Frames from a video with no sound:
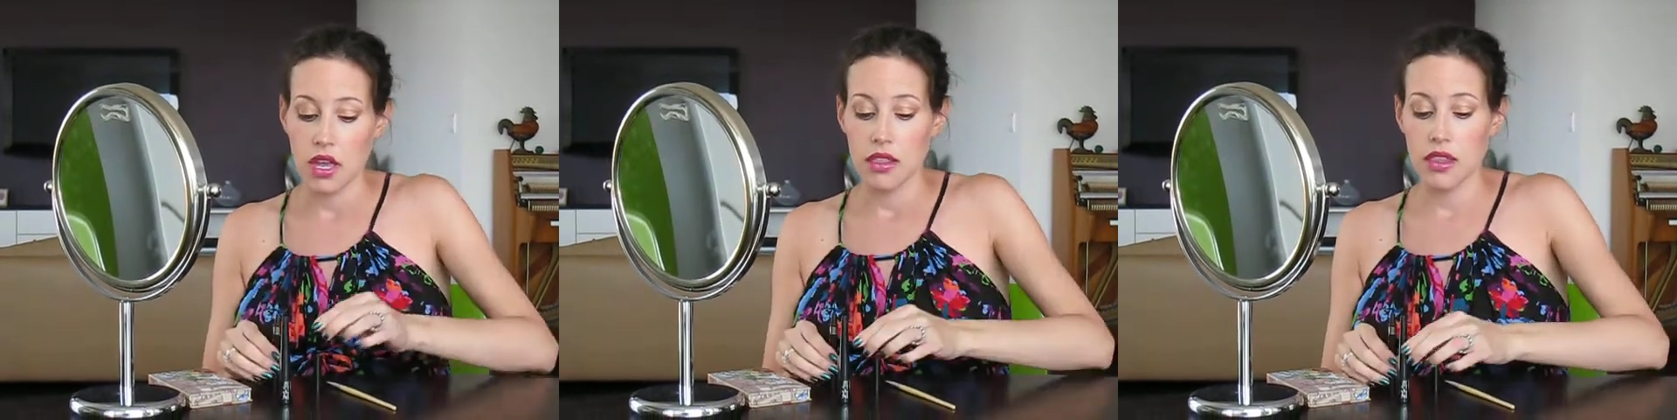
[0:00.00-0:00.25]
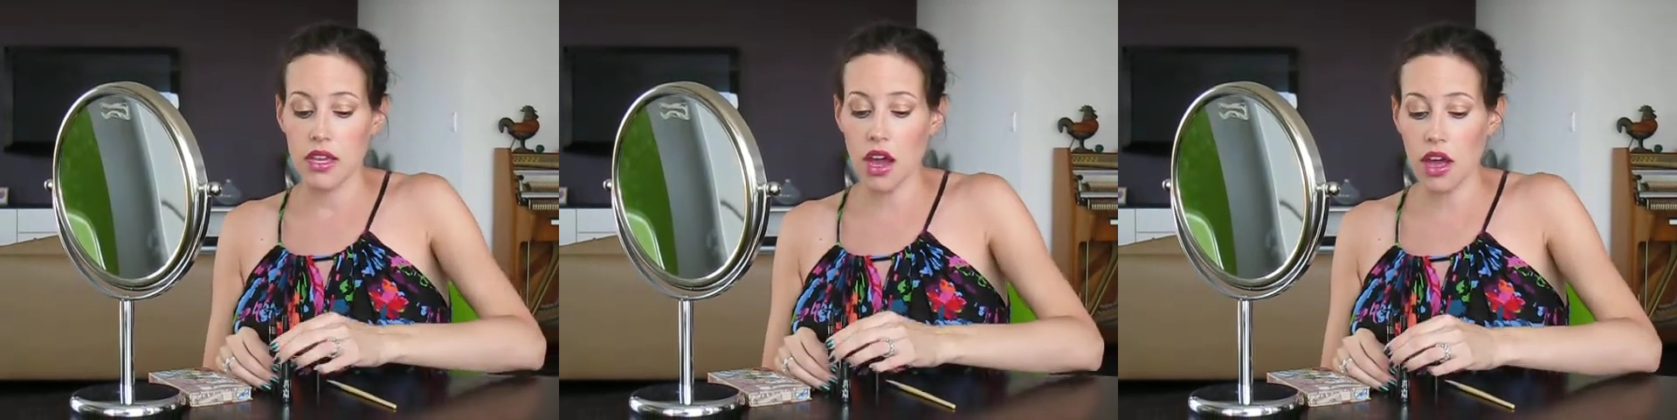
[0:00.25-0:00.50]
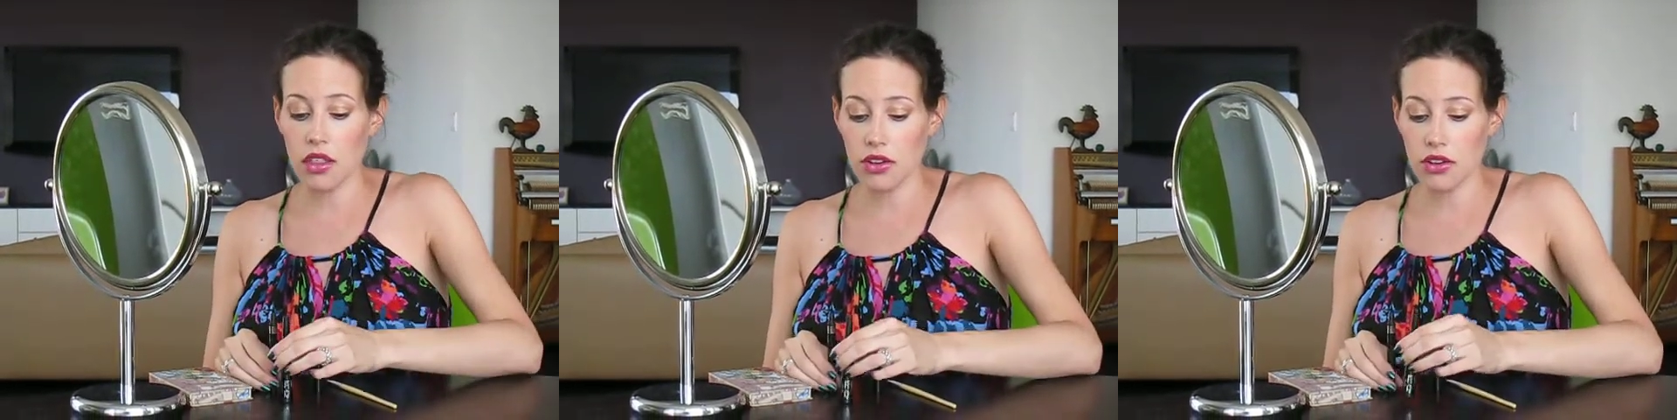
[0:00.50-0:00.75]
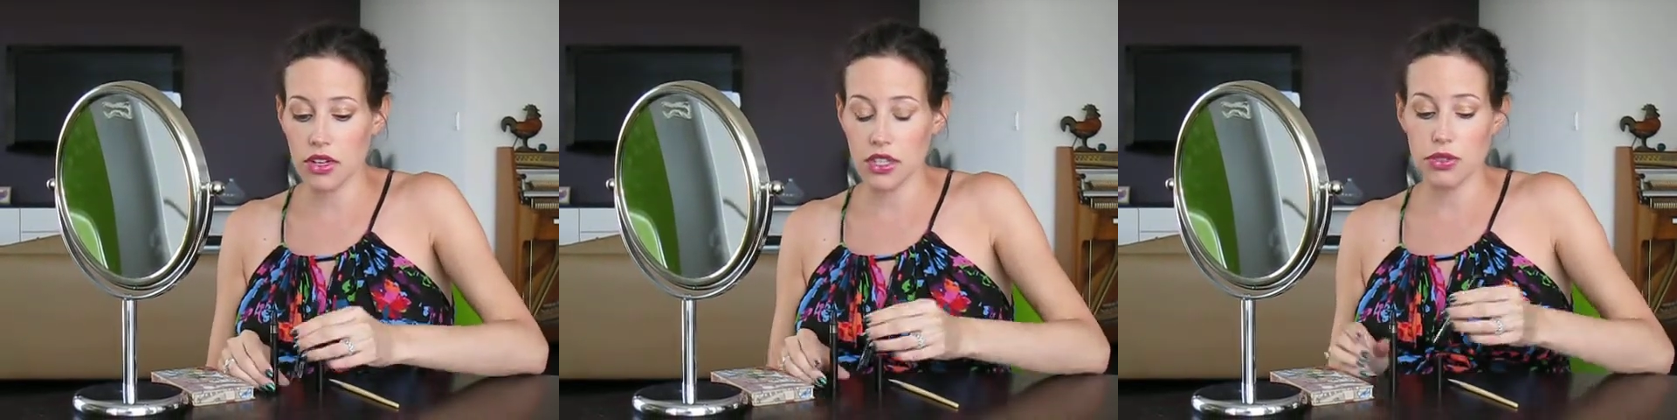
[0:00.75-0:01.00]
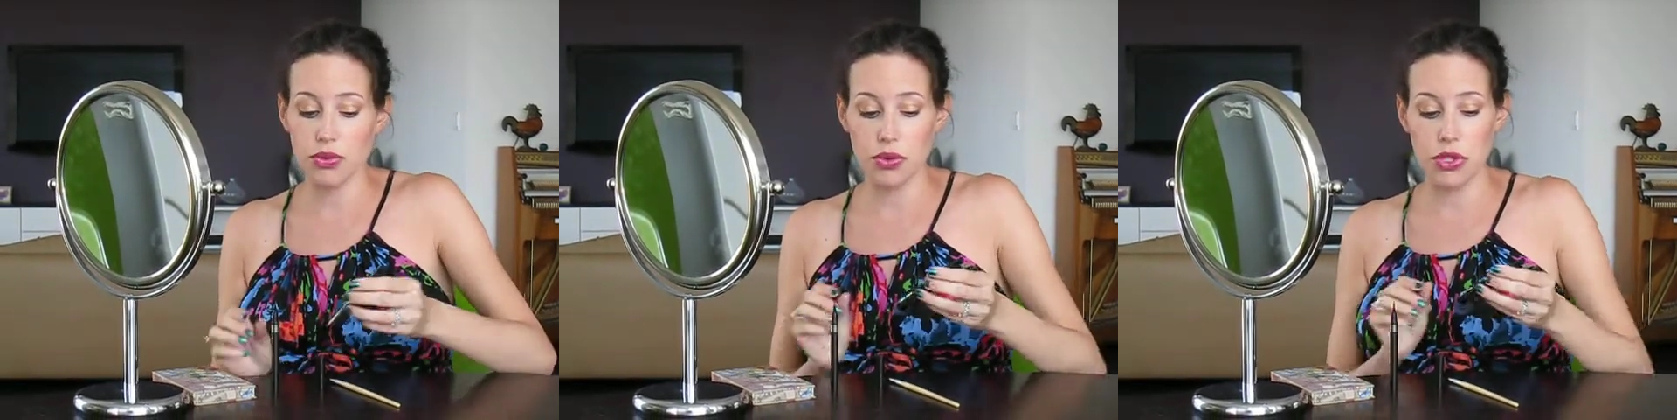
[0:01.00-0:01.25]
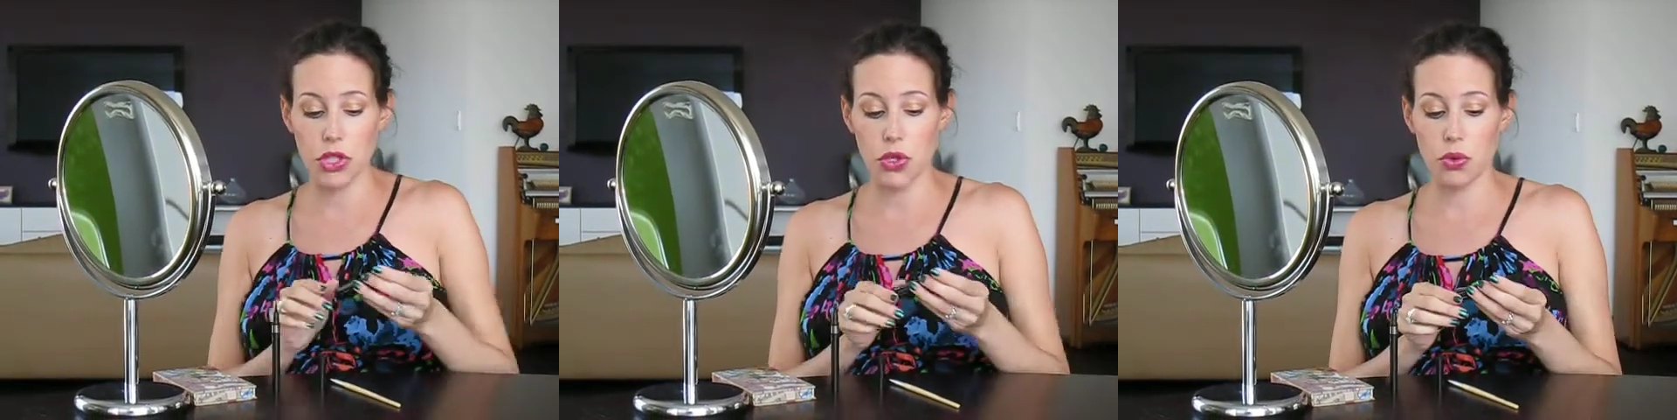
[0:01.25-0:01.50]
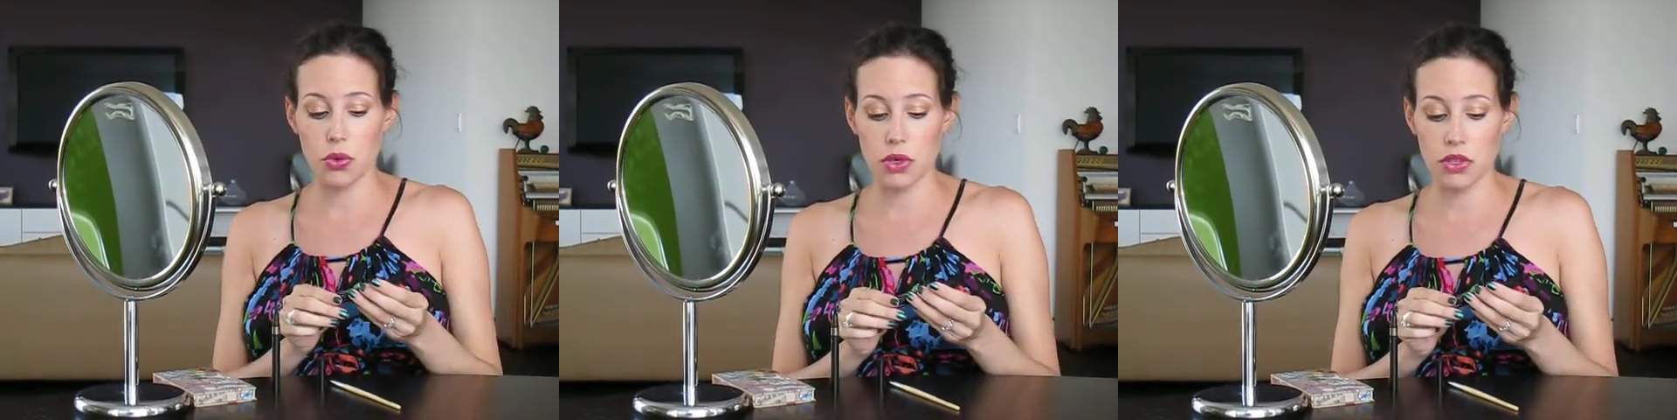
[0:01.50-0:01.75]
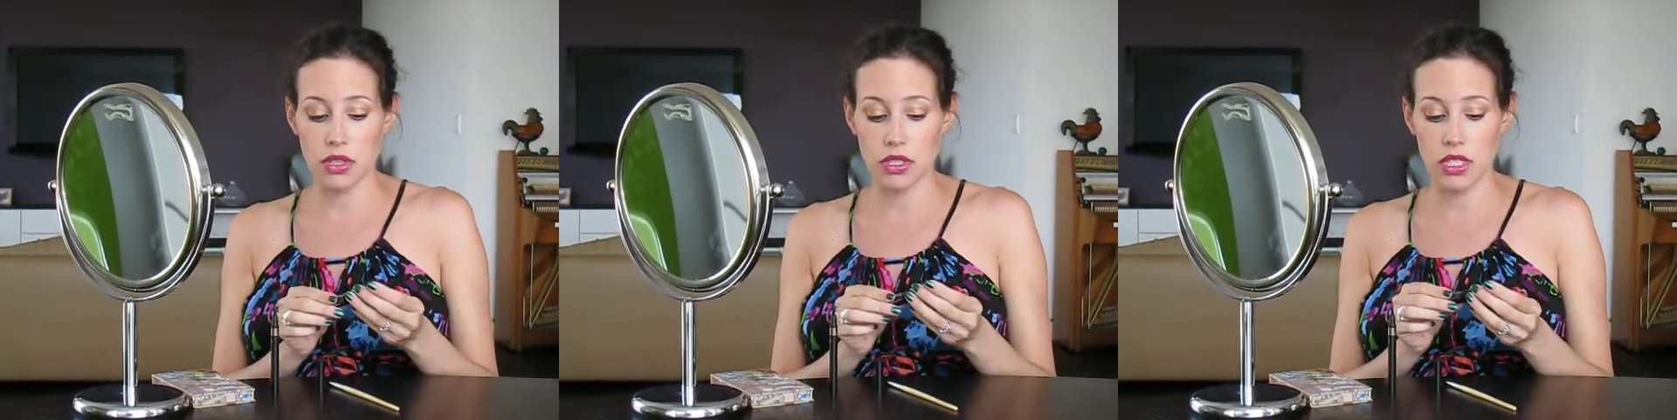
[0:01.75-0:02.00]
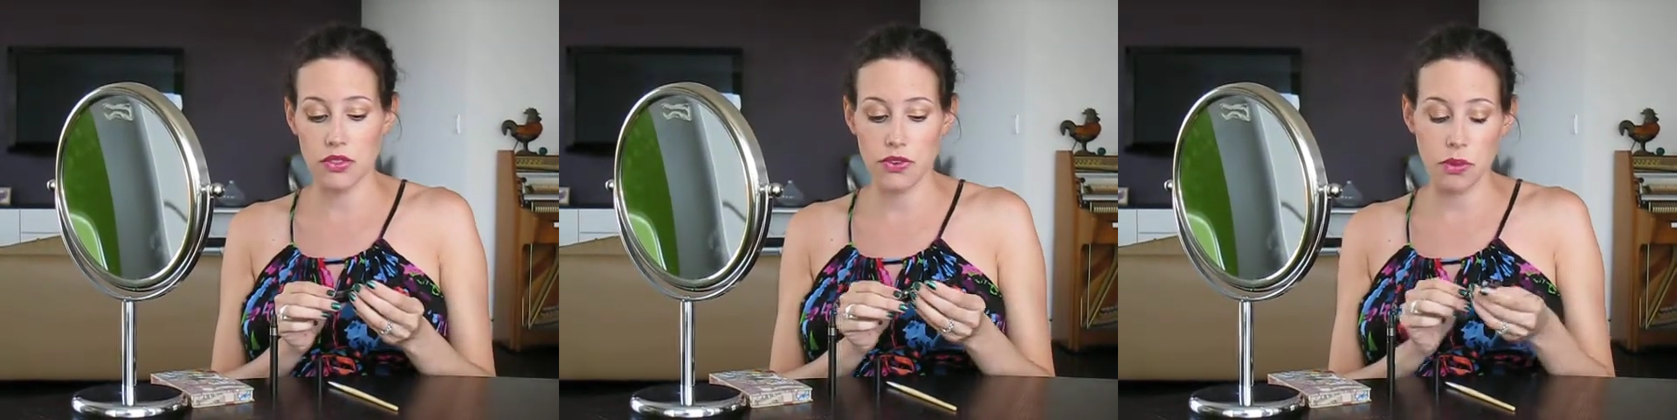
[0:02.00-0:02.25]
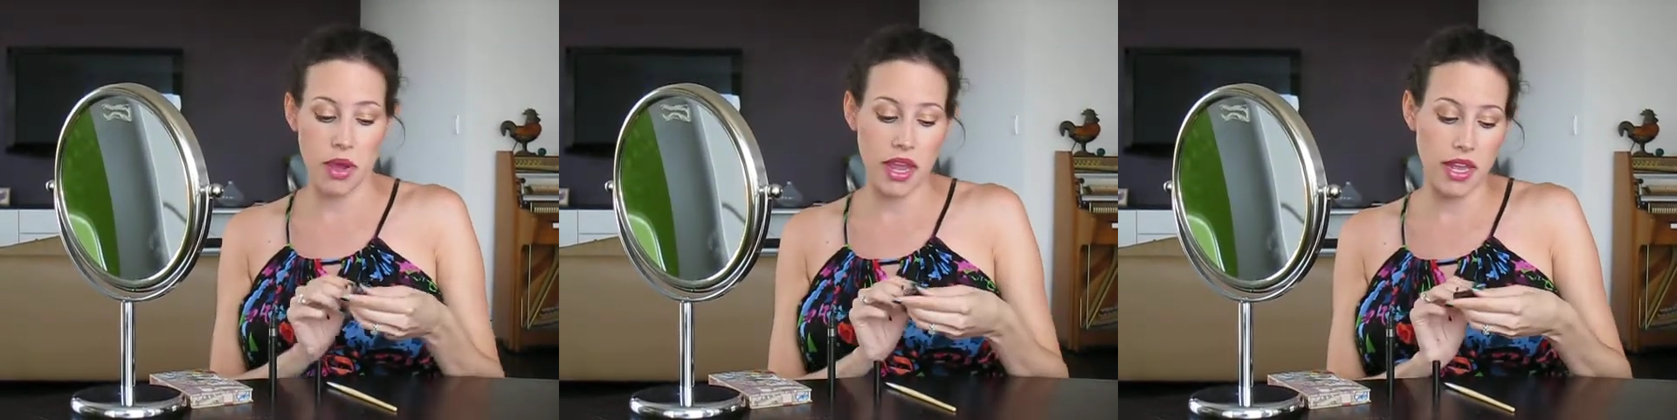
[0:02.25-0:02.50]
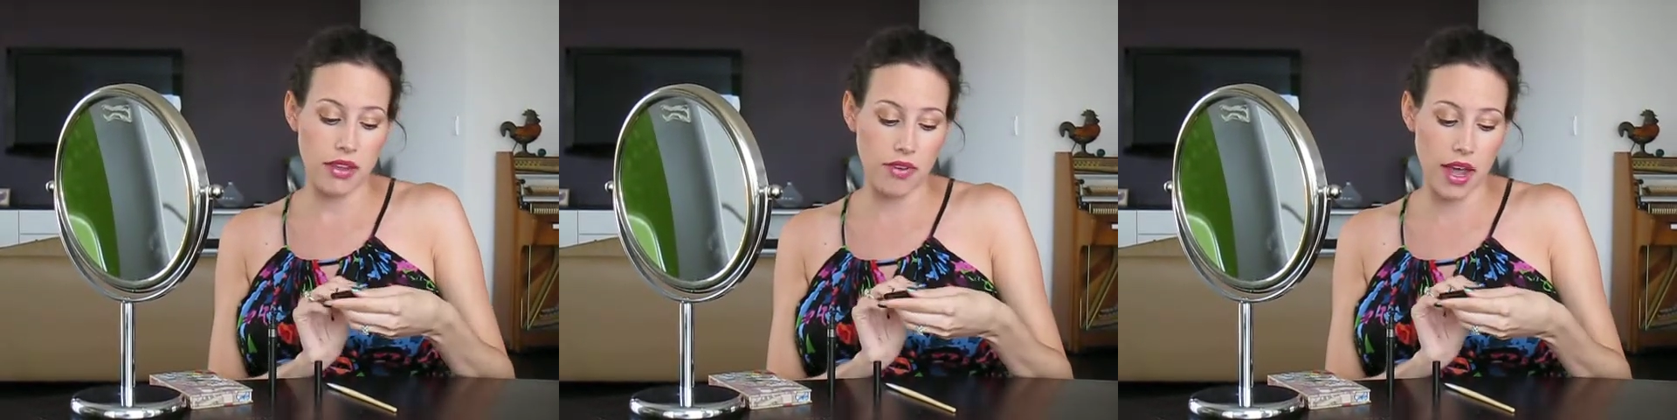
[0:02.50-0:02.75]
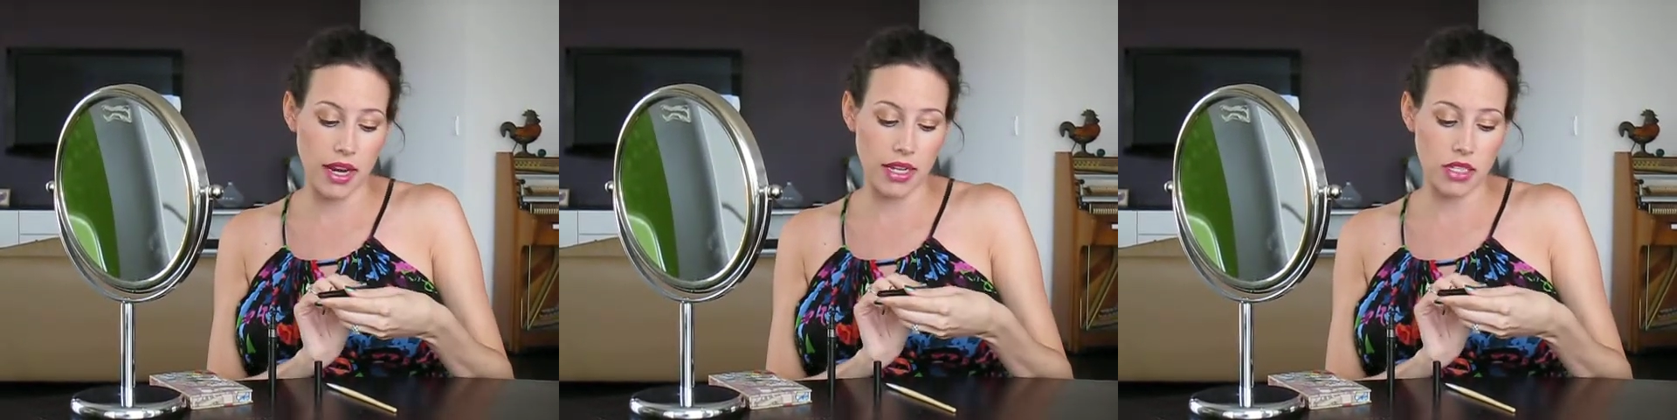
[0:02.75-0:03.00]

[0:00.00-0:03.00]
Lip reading: The other is really cool. This is from Avon.